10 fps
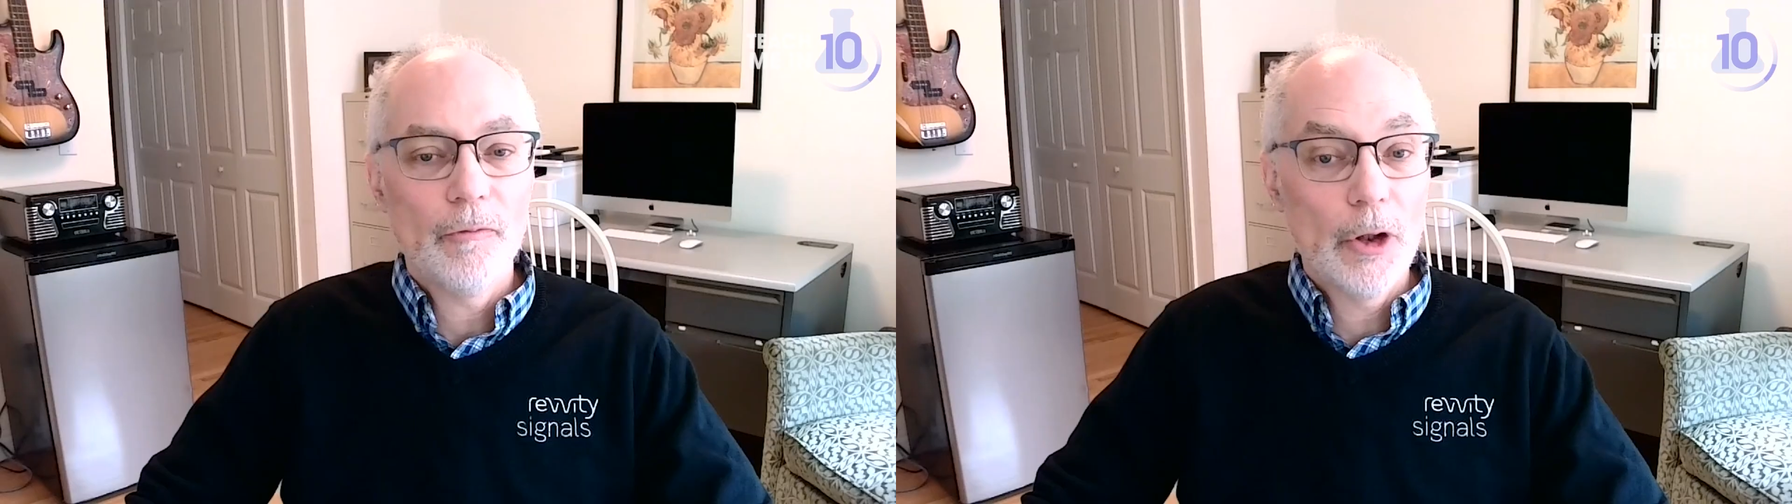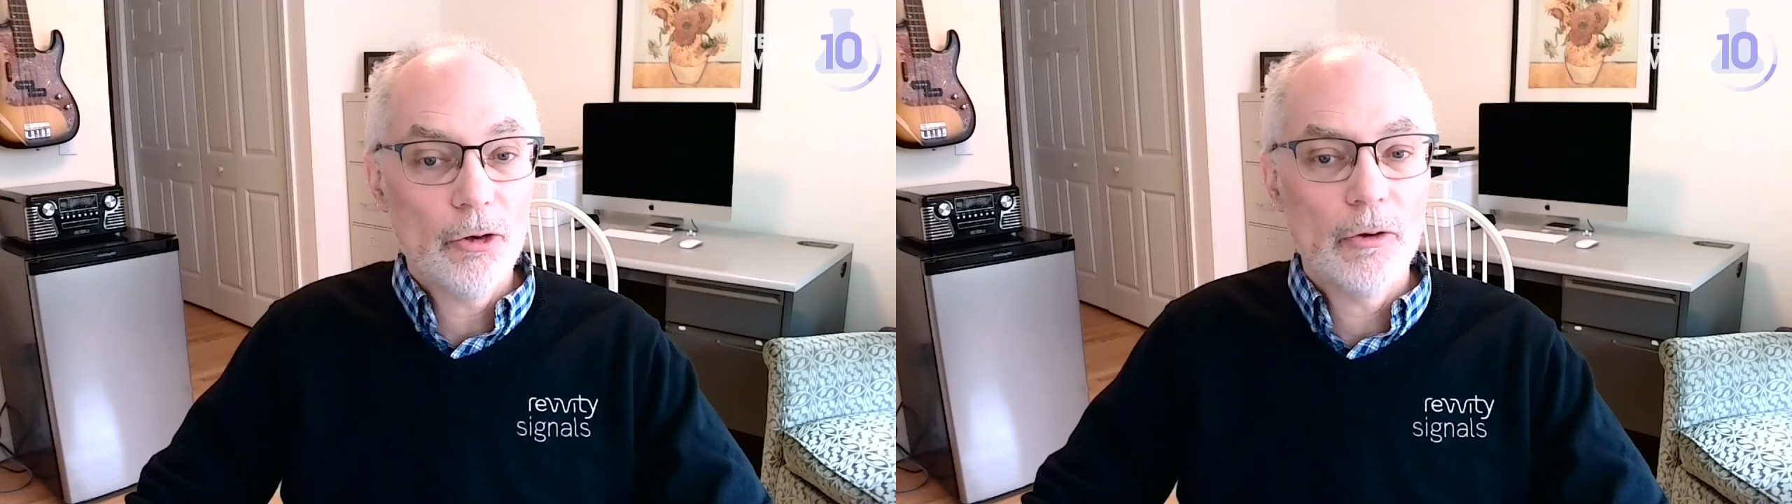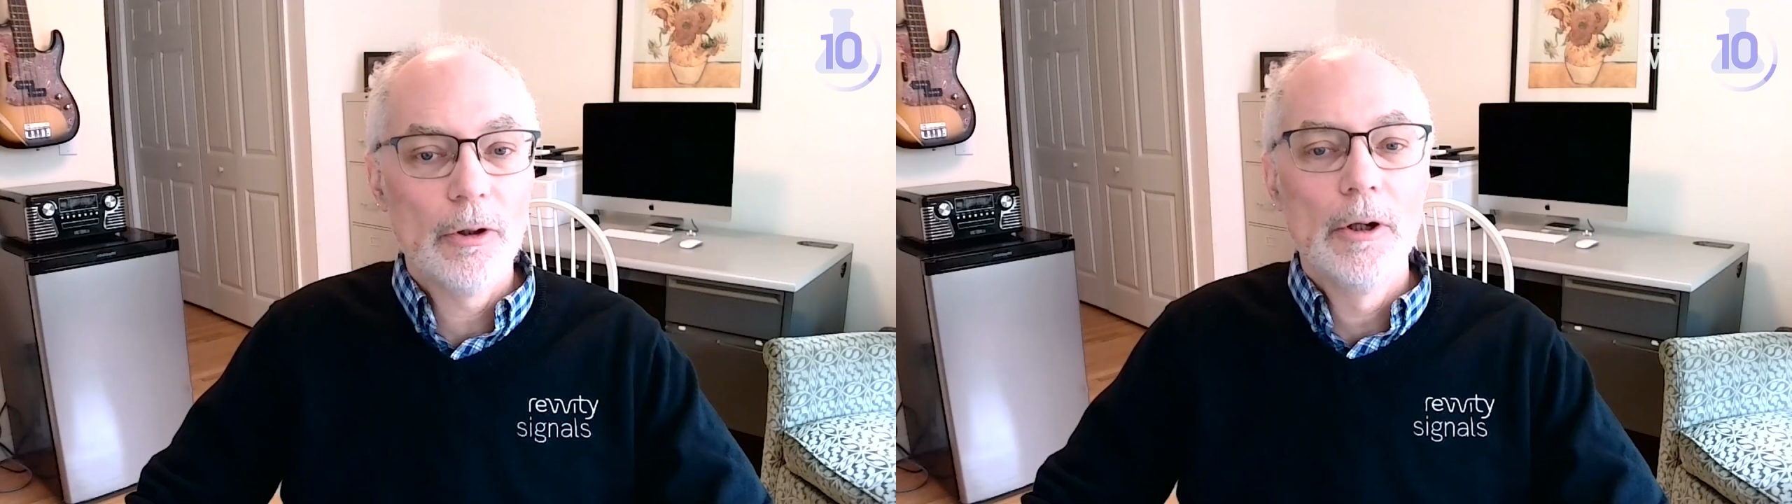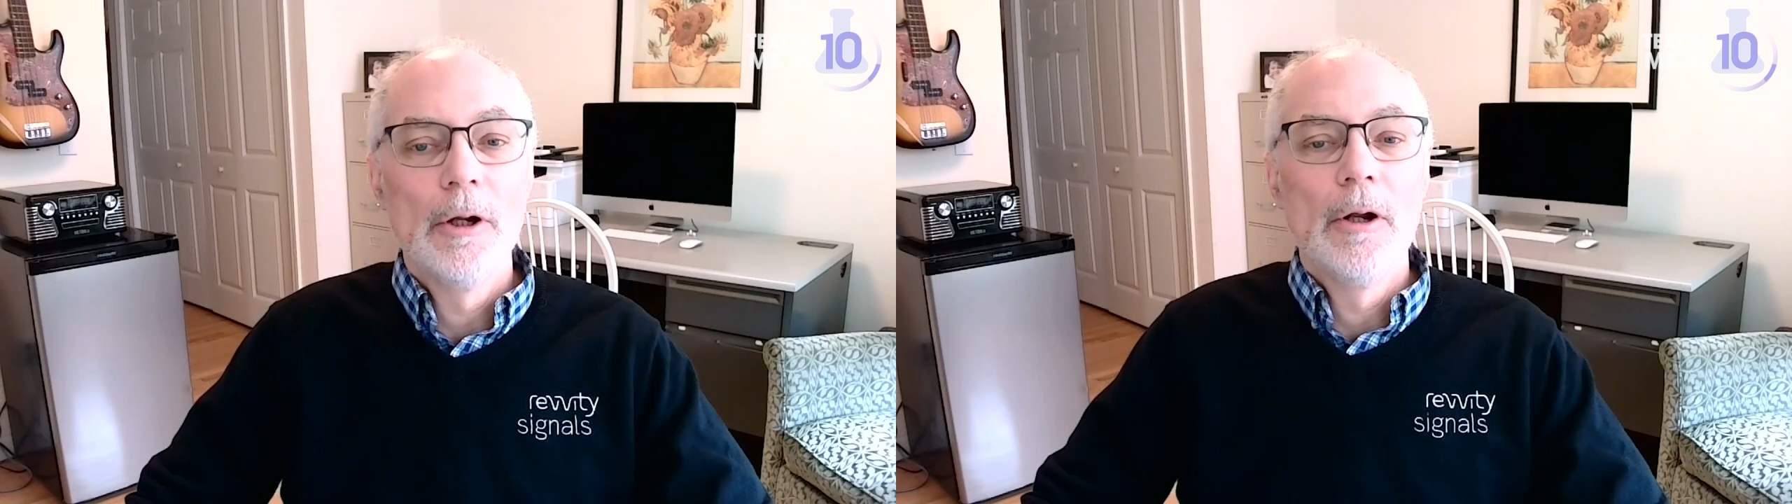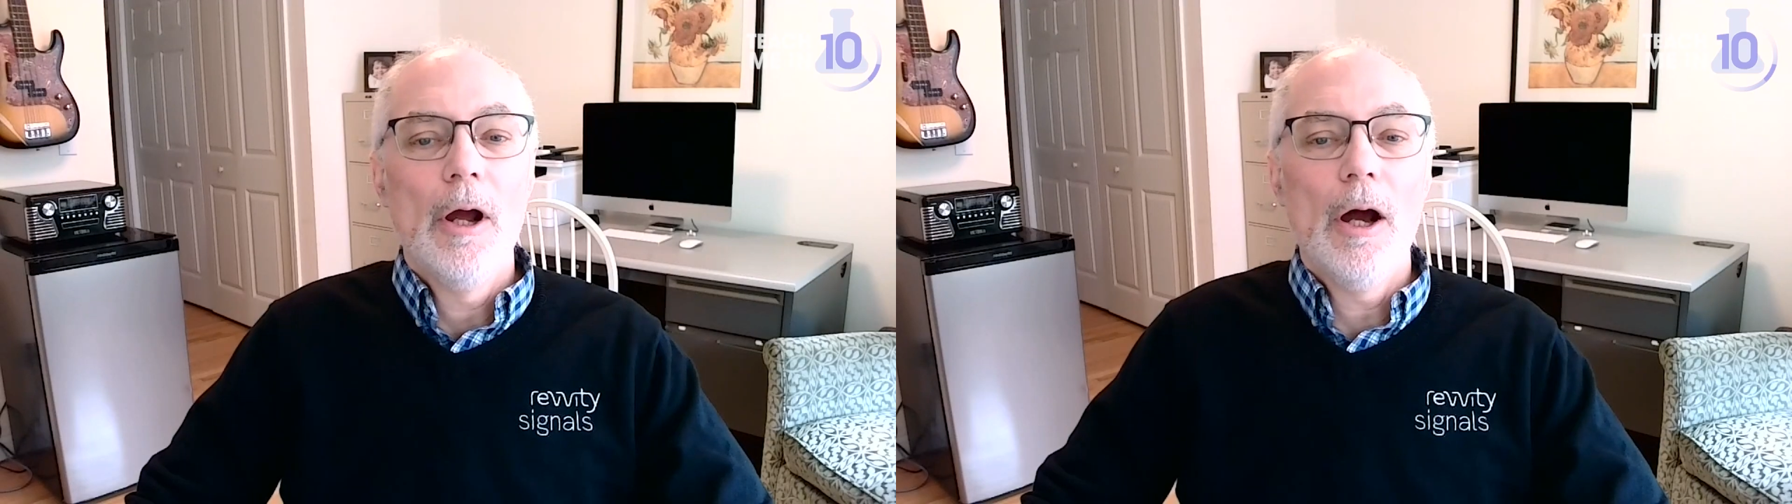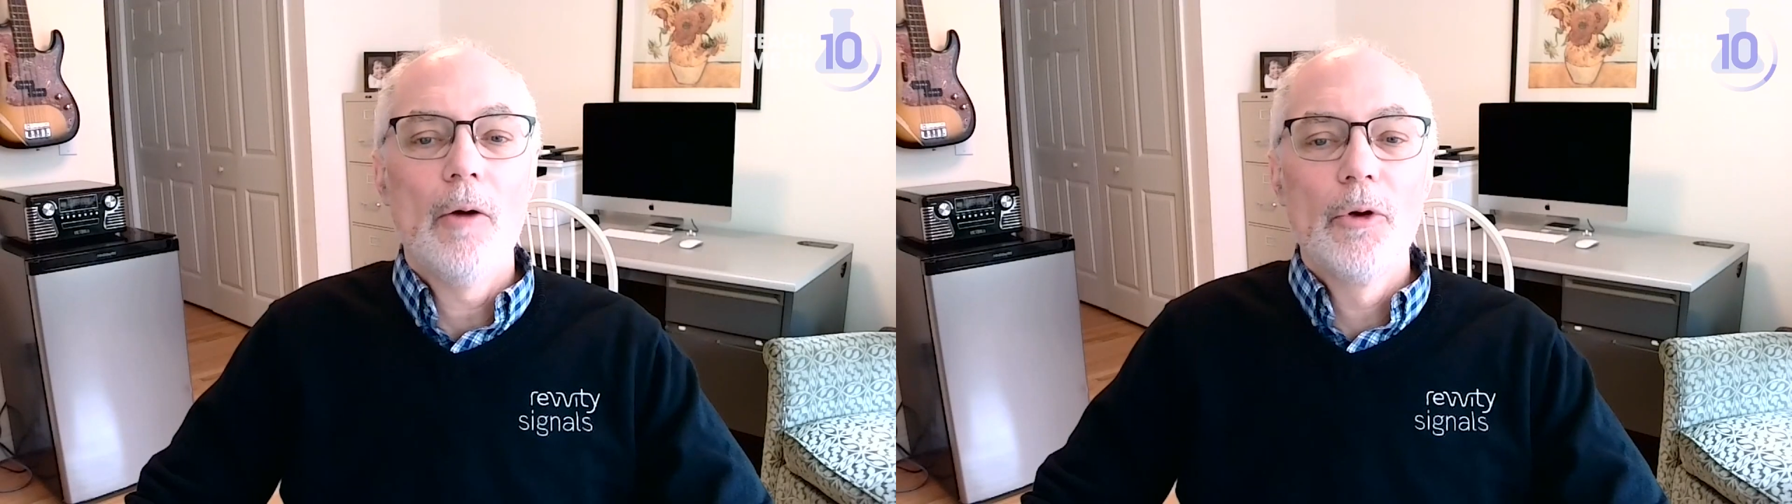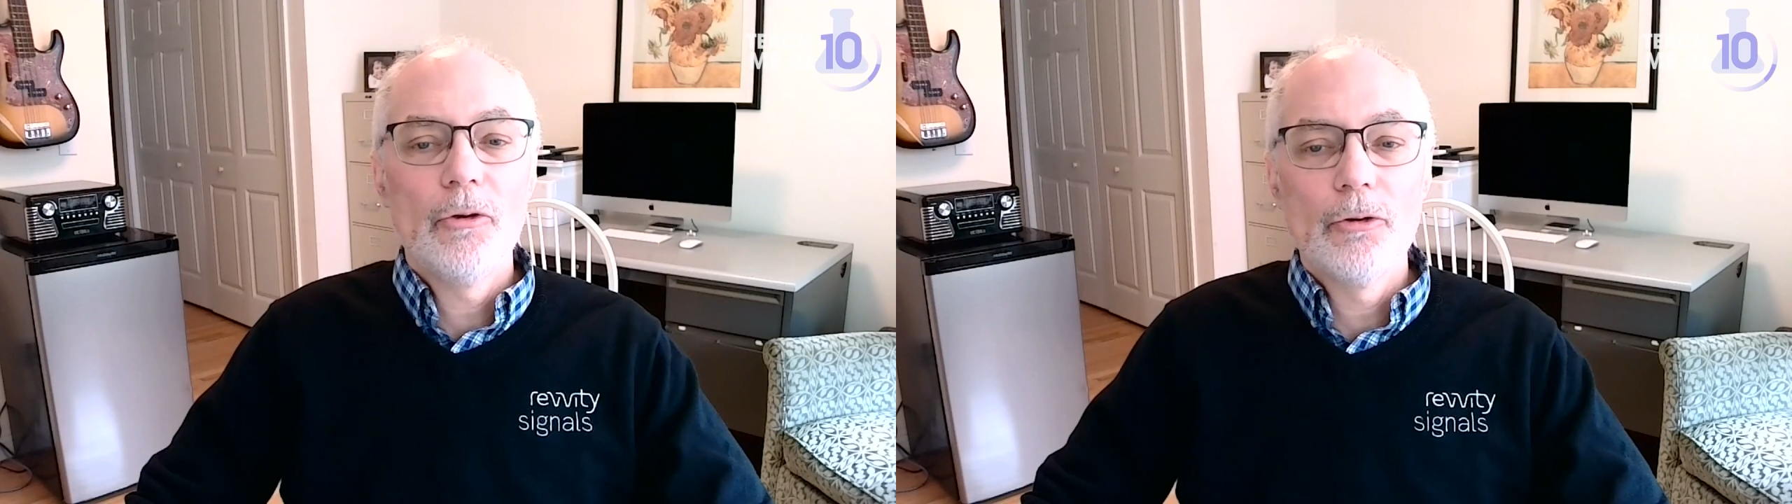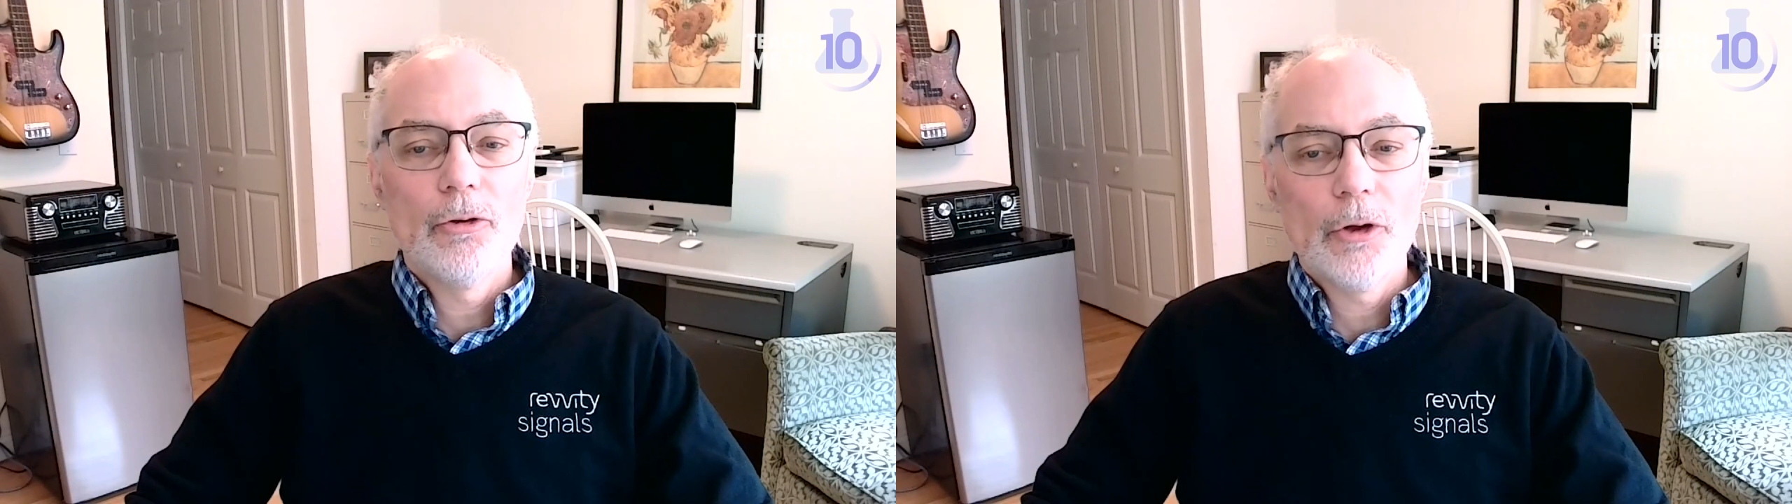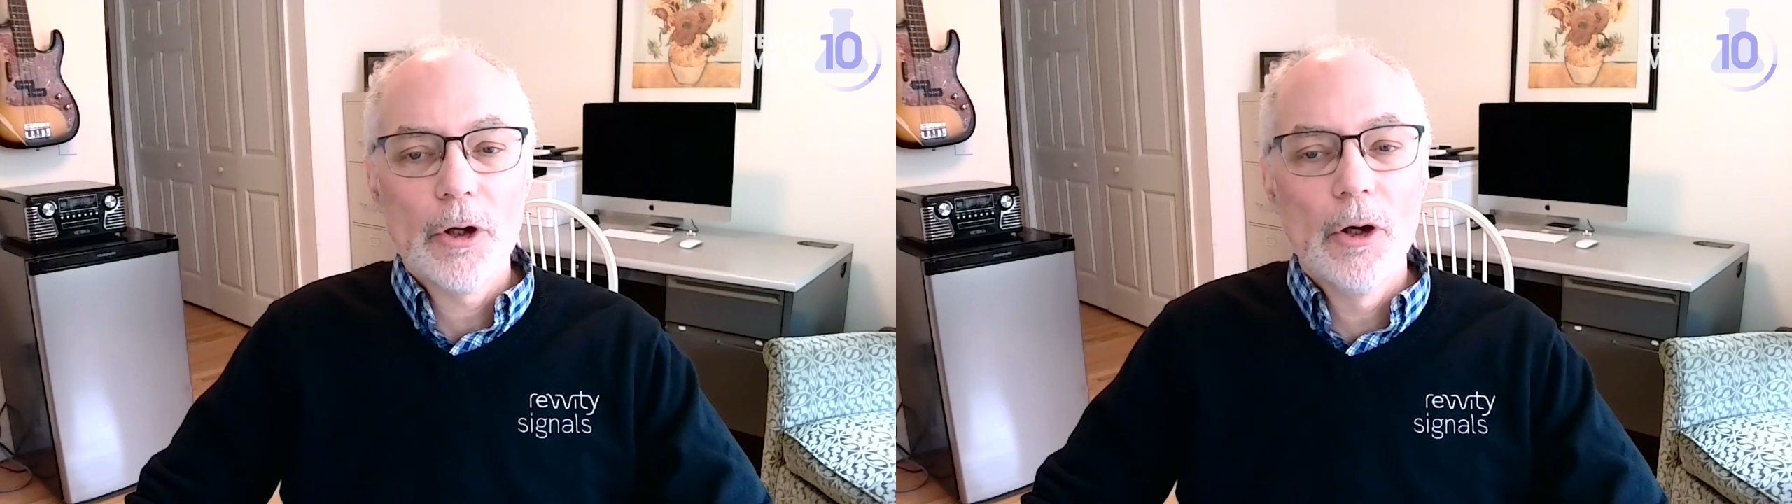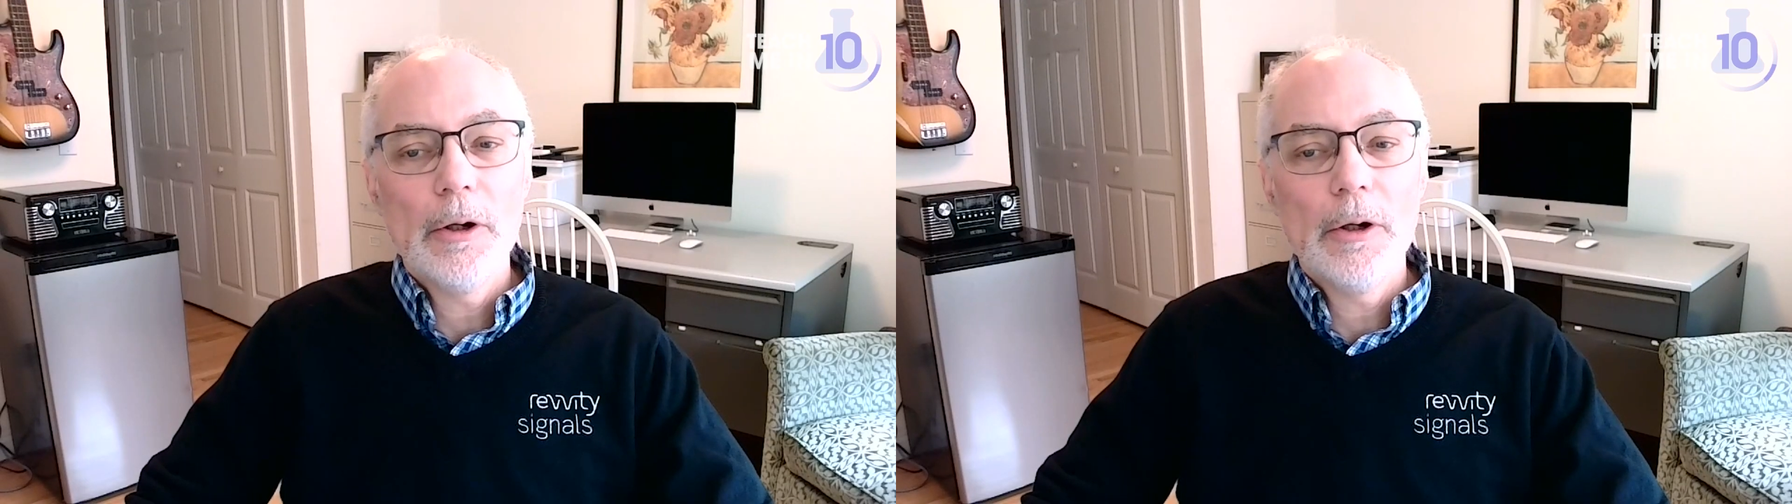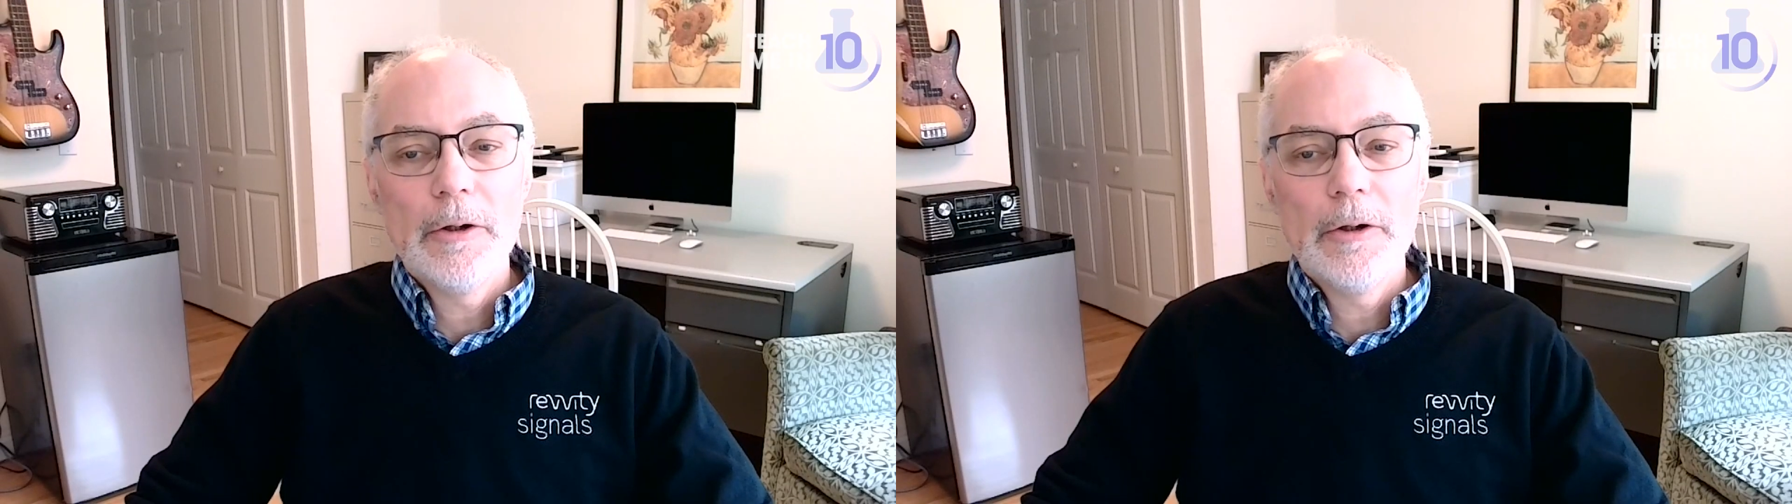first, researchers are currently